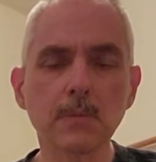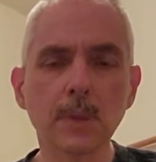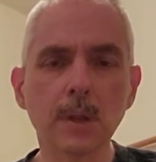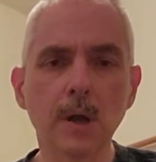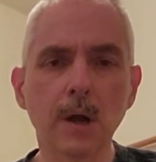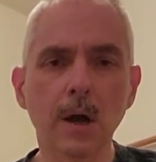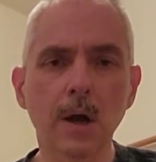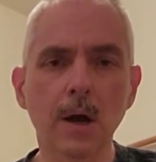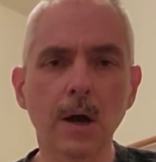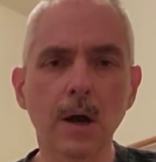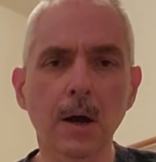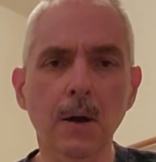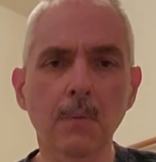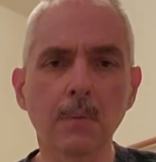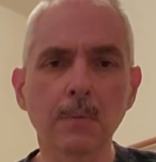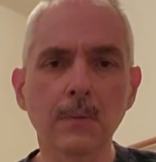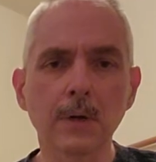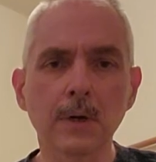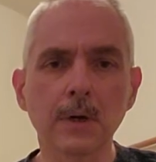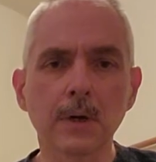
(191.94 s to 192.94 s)
Um,
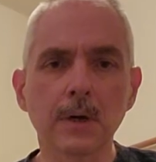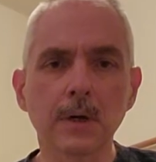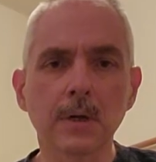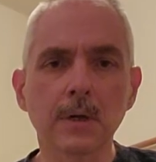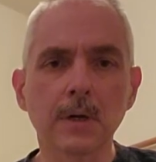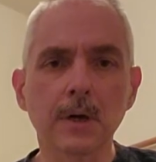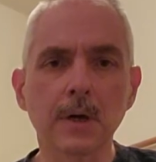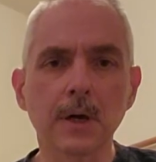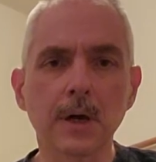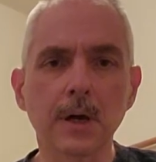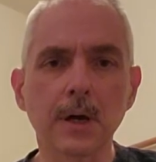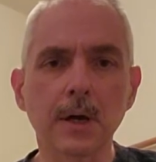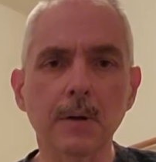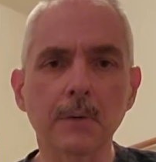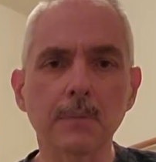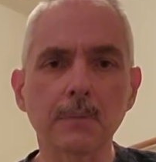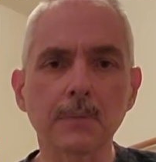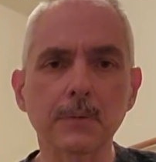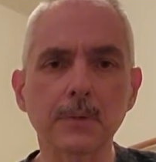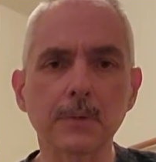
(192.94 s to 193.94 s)

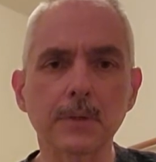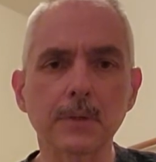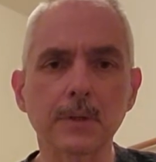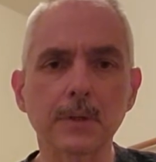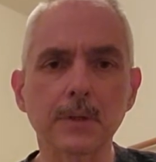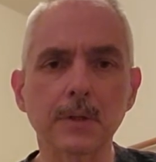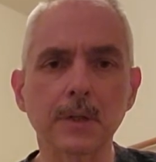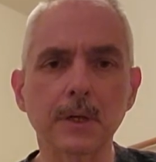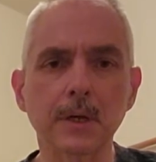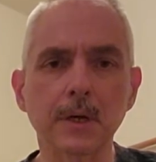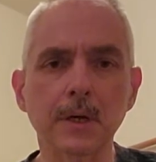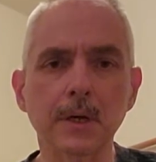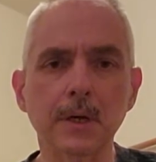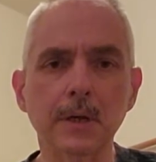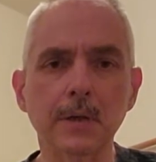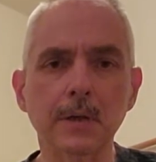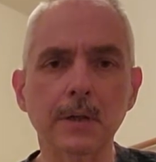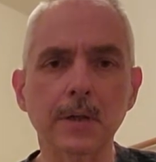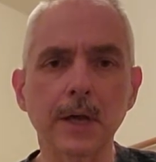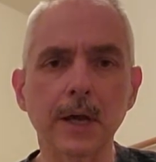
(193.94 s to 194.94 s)
um,
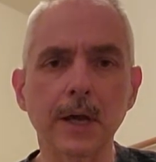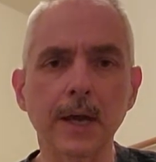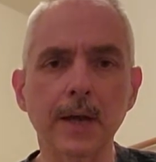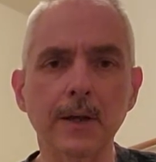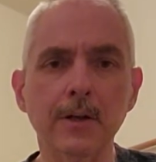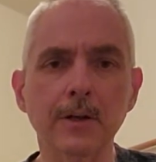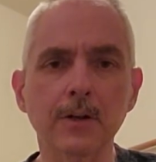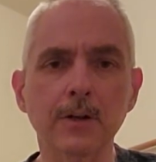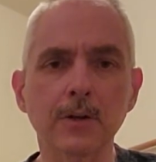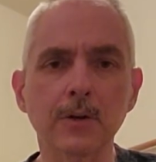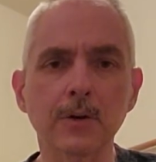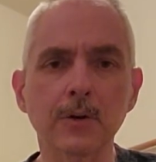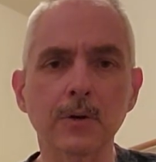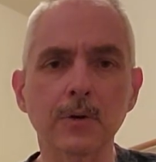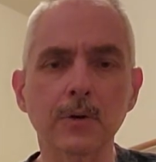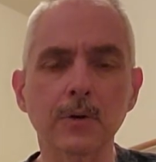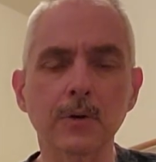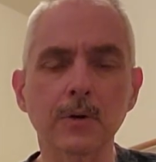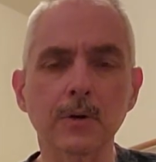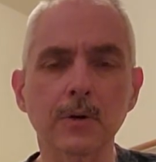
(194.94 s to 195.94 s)
they had to
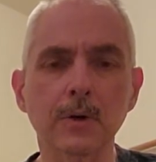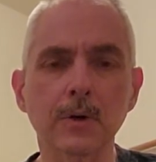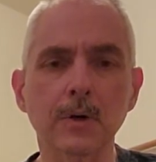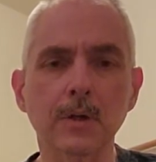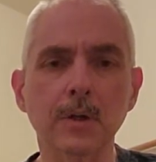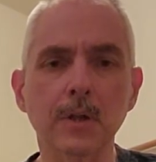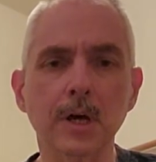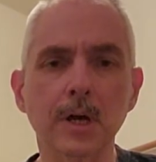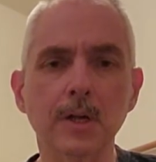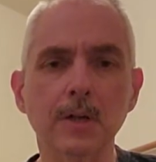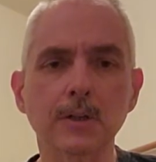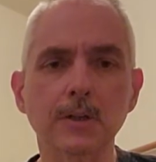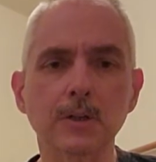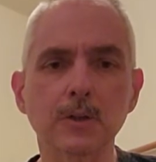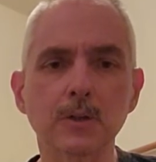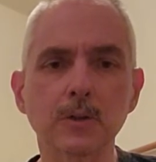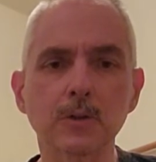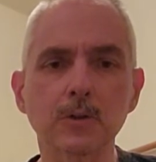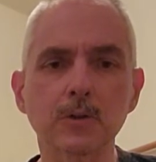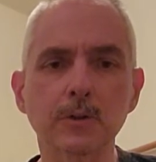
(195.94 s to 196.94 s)
do a lot of
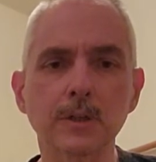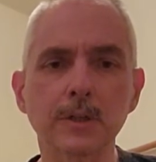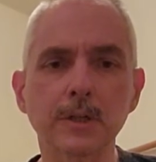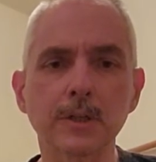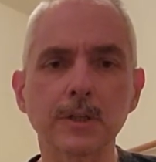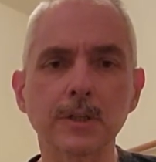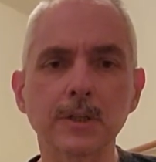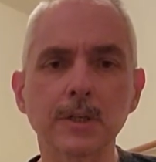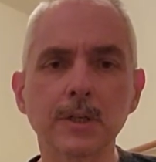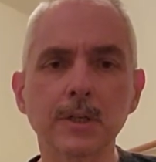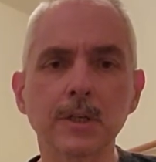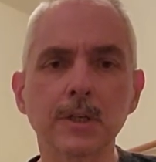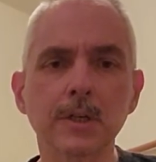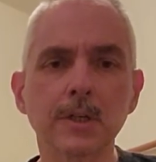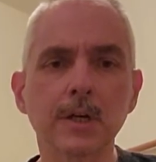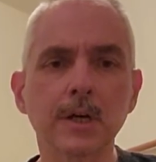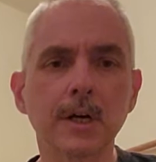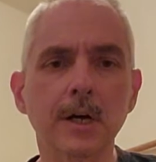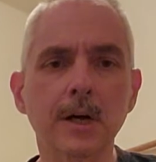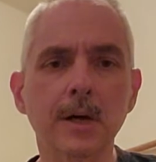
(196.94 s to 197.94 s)
surgeries.
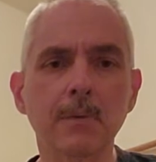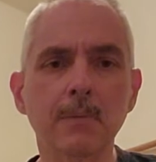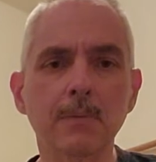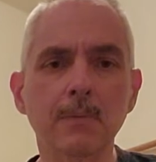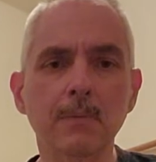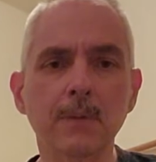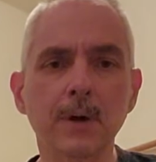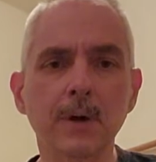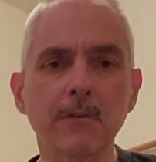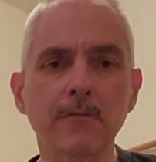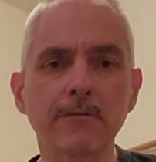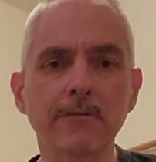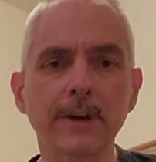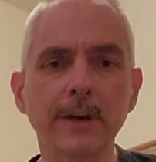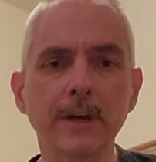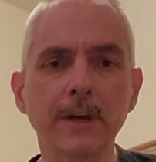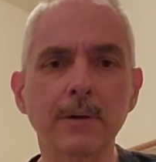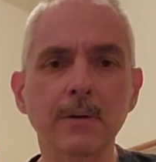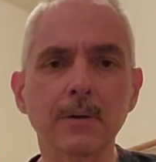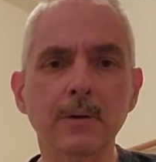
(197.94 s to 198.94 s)
My
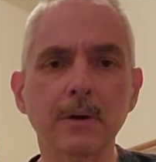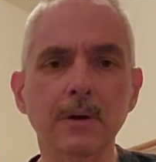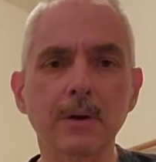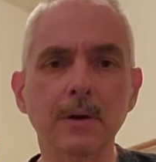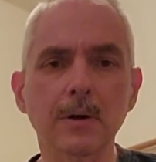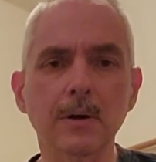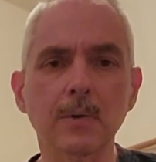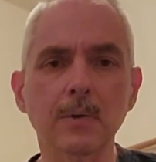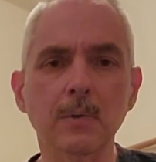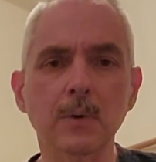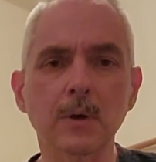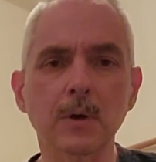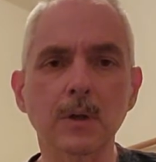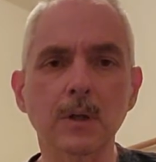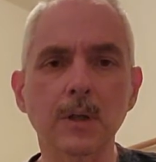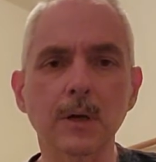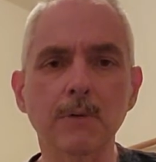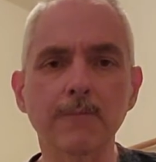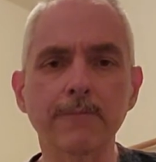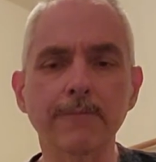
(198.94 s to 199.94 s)
feet were
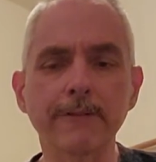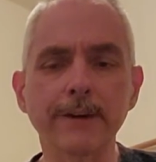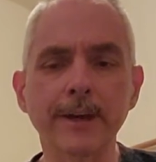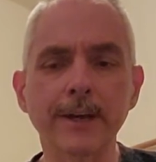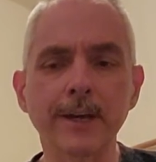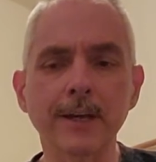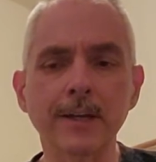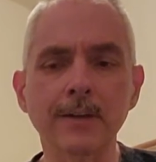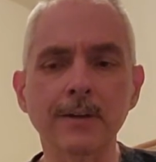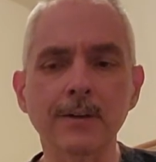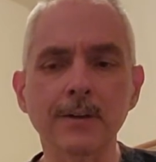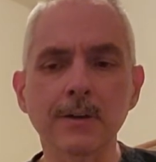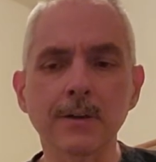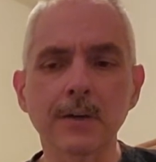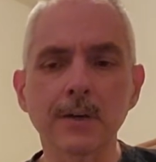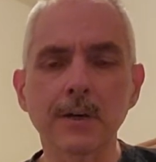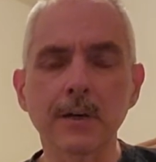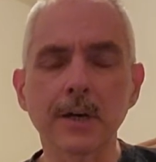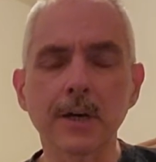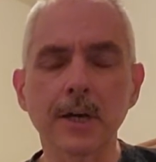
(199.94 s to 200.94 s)
club feet,
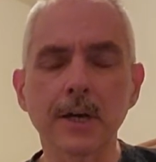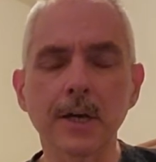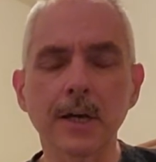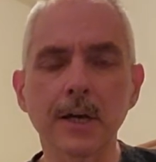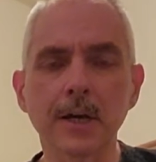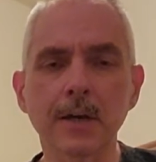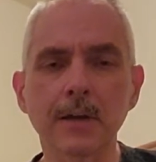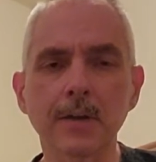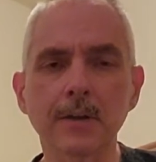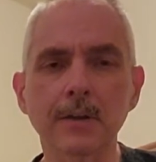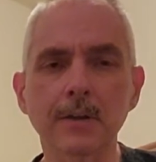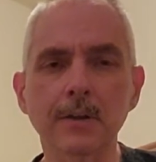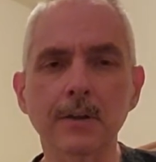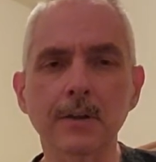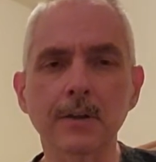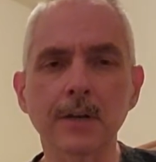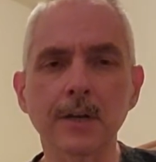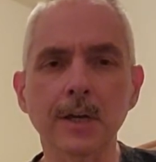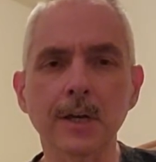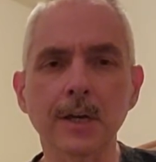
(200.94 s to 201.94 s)
and the
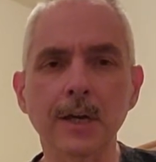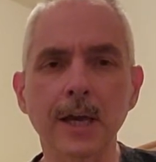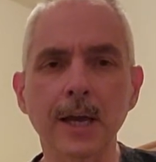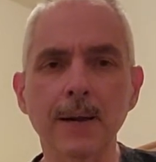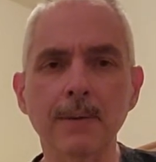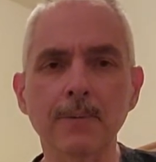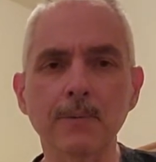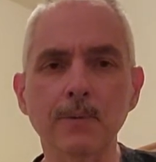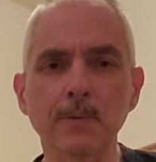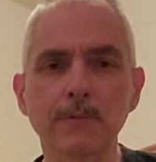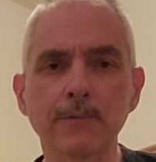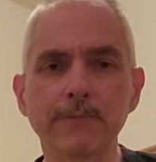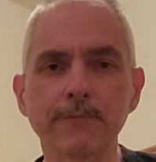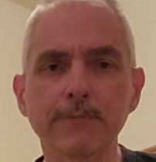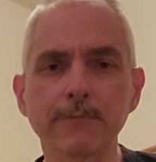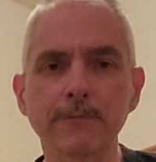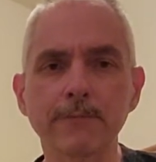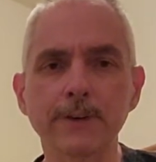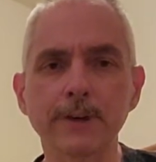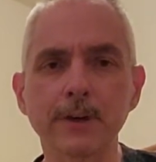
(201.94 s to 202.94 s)
kneecaps were
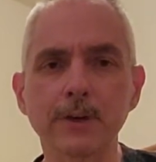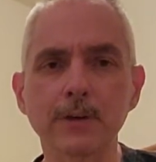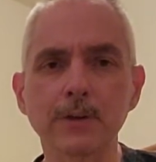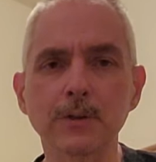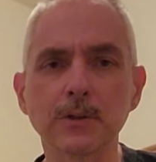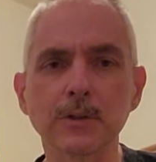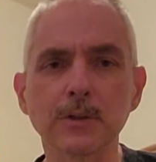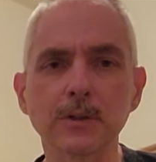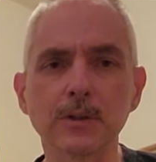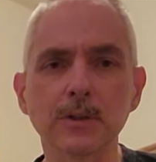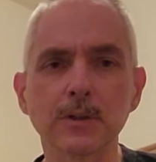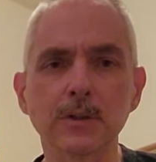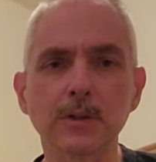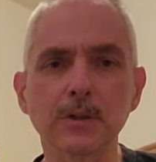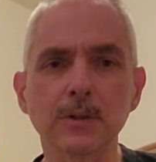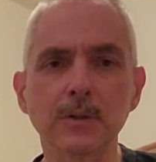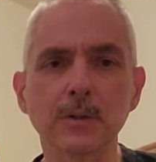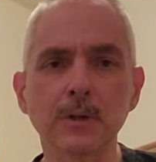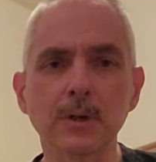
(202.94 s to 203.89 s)
fused to